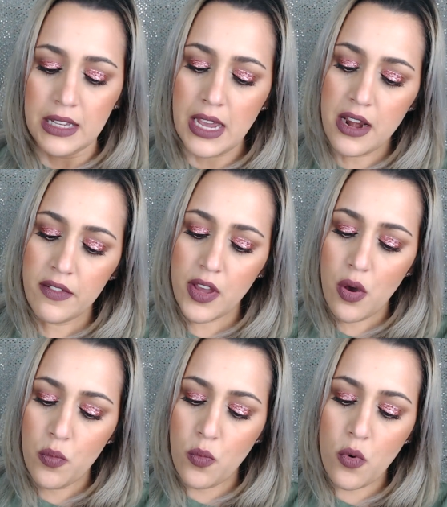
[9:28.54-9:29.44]
of like a
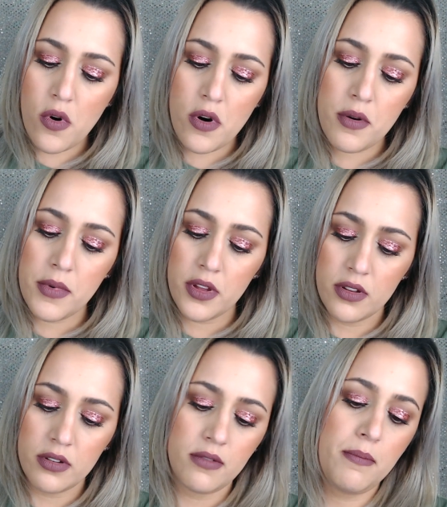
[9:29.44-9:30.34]
warm,
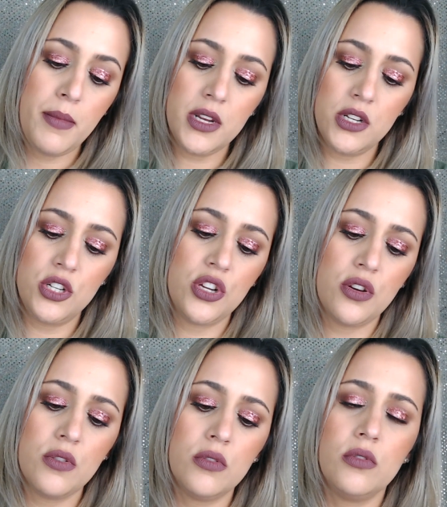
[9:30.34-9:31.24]

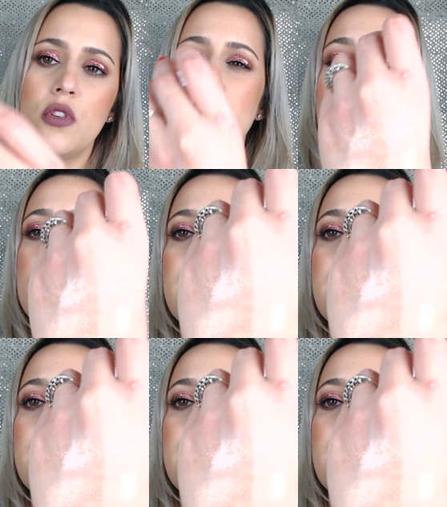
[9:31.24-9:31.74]
mid-tone, almost